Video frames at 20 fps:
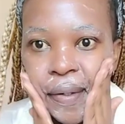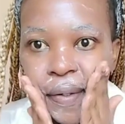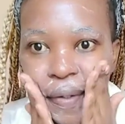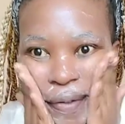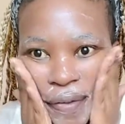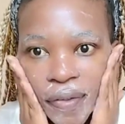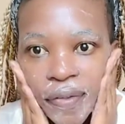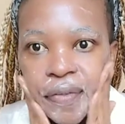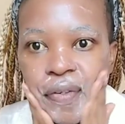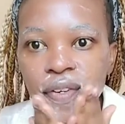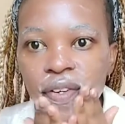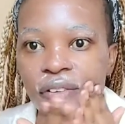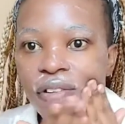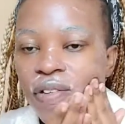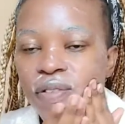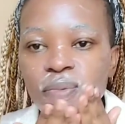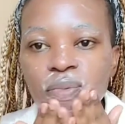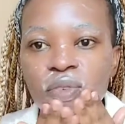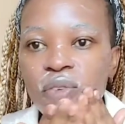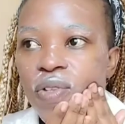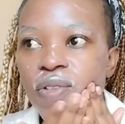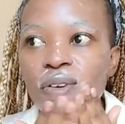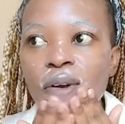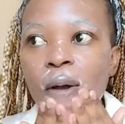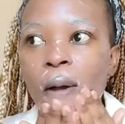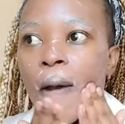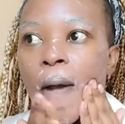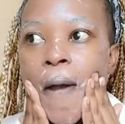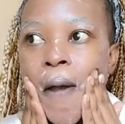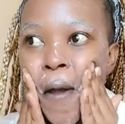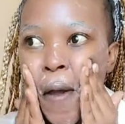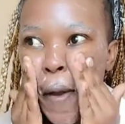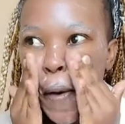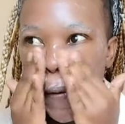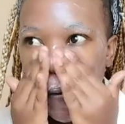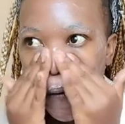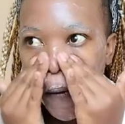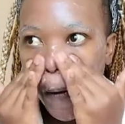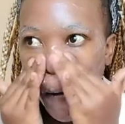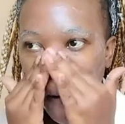I don't know what I was saying here,
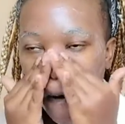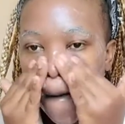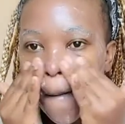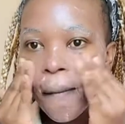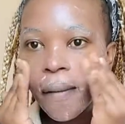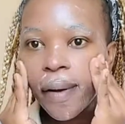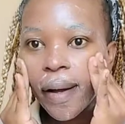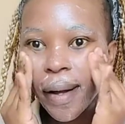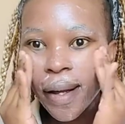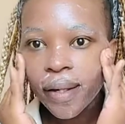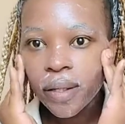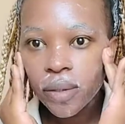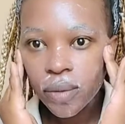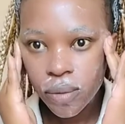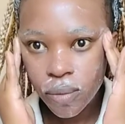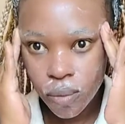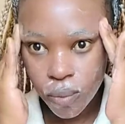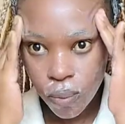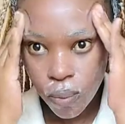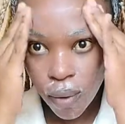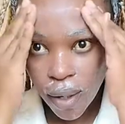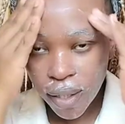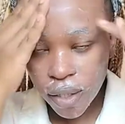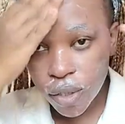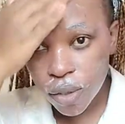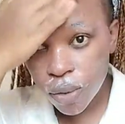but yeah.